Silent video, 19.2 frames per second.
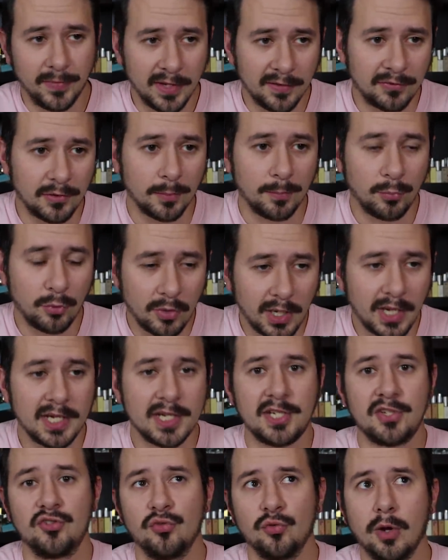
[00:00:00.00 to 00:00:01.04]
If the
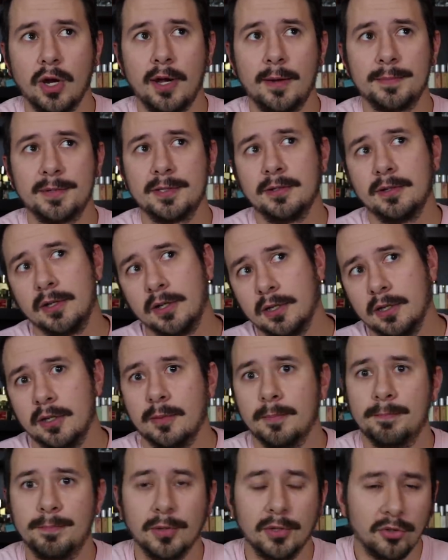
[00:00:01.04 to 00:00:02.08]
price dropped
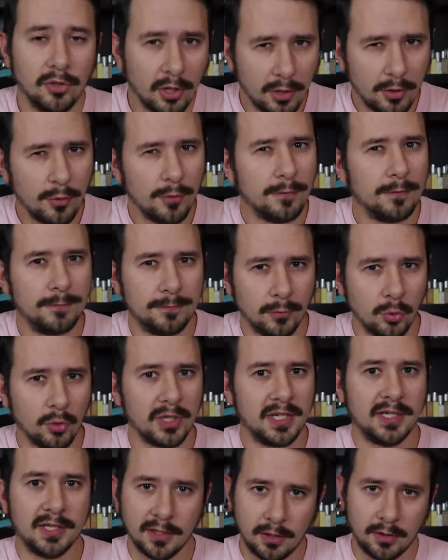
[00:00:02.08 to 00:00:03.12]
below
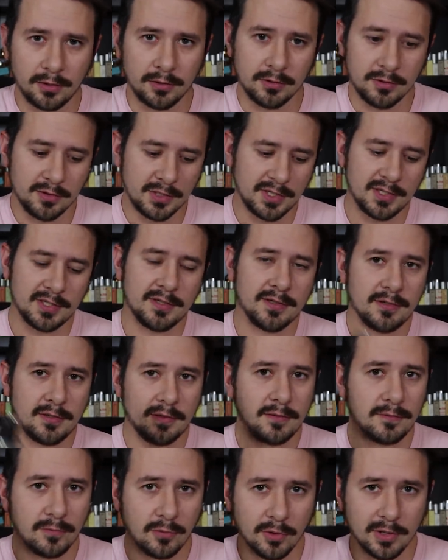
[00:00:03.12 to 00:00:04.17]

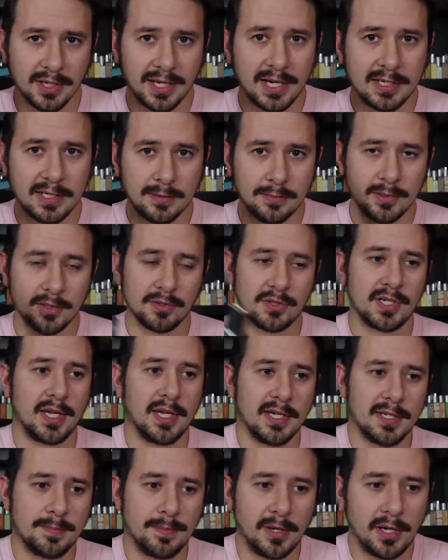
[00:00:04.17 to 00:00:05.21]
$40 for a 90 ml
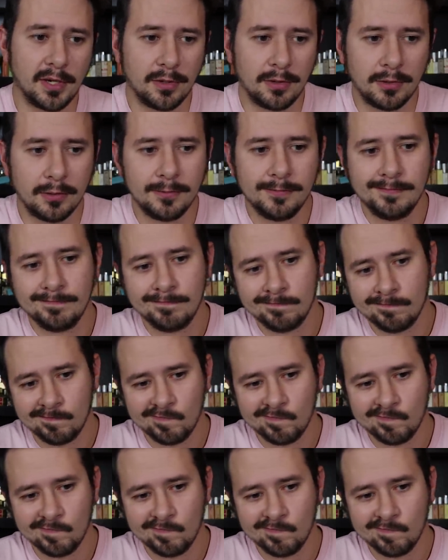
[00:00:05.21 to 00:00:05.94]
size bottle,